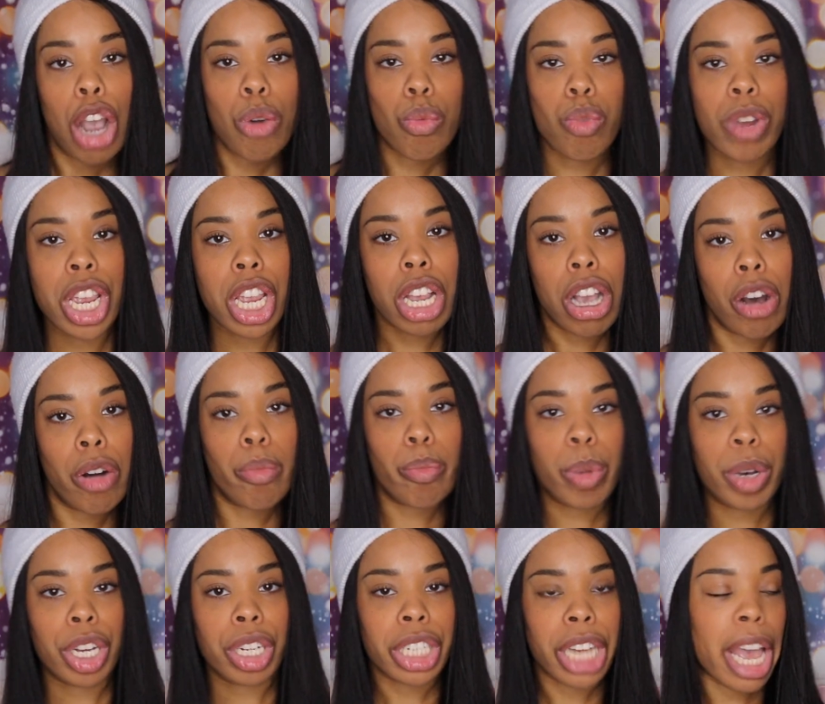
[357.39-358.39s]
We gon'
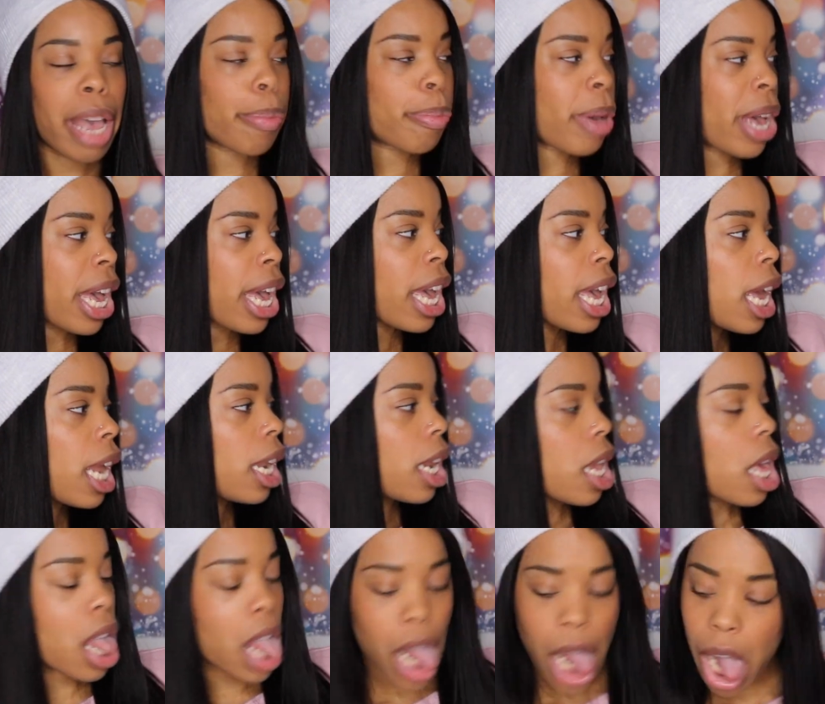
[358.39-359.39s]
book that
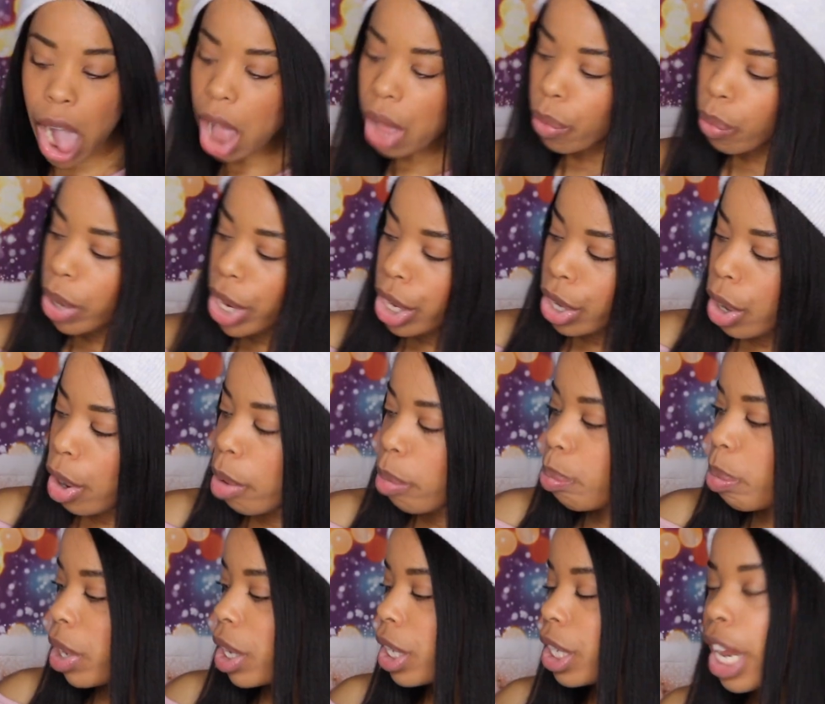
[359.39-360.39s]
pilot. We gon'
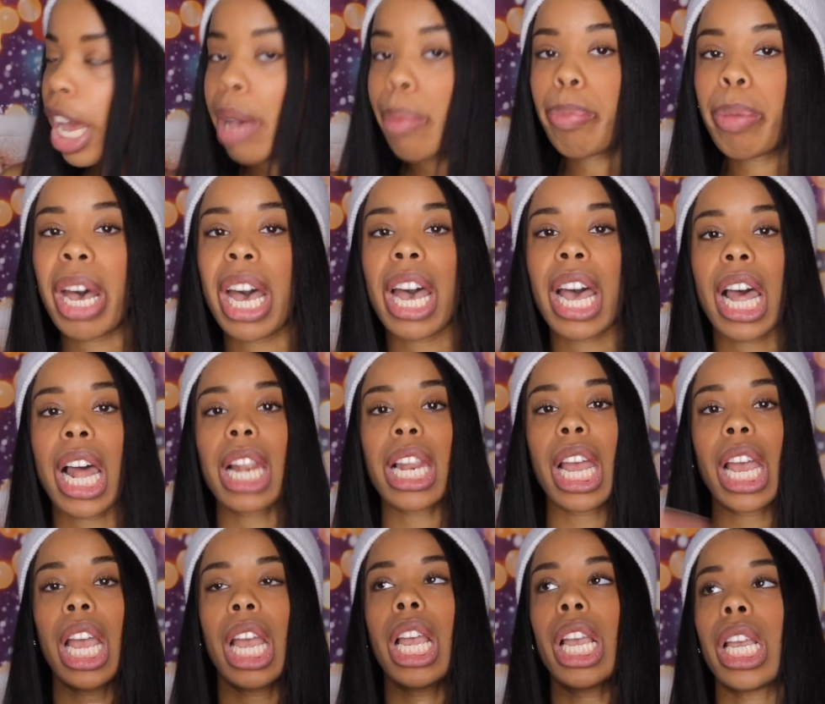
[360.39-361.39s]
book that
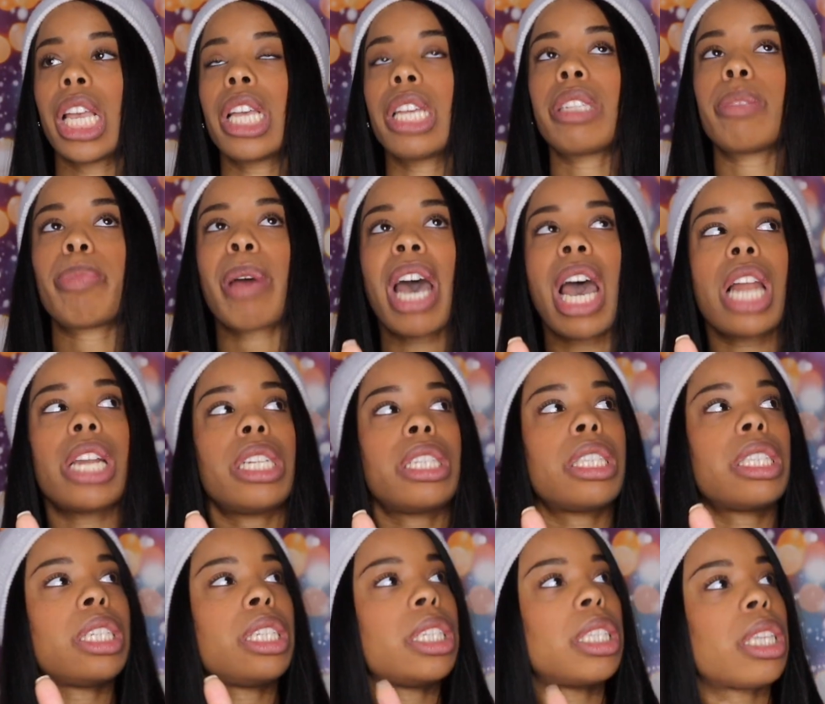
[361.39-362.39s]
pilot. It's pilot
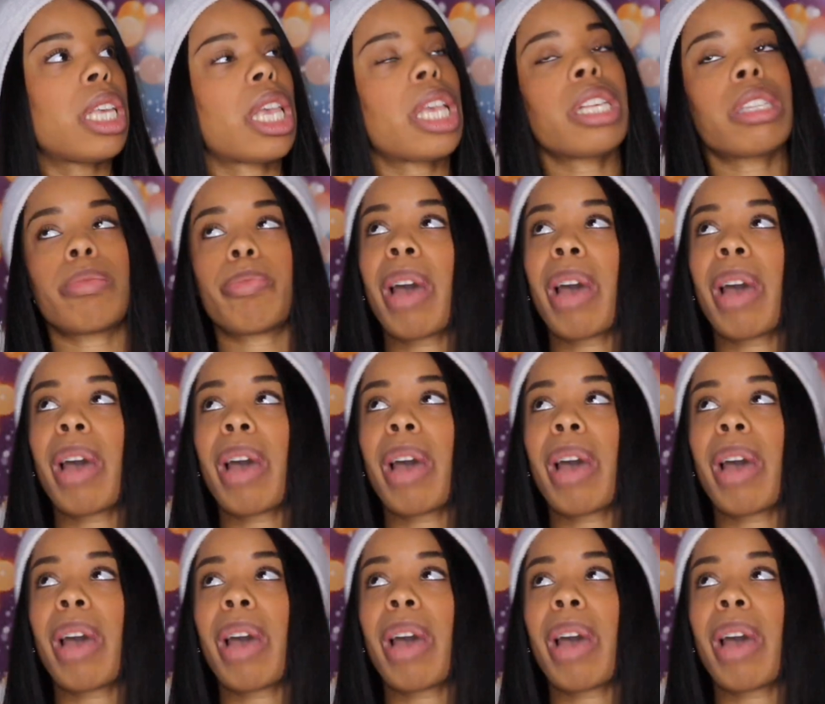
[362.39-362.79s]
season. It's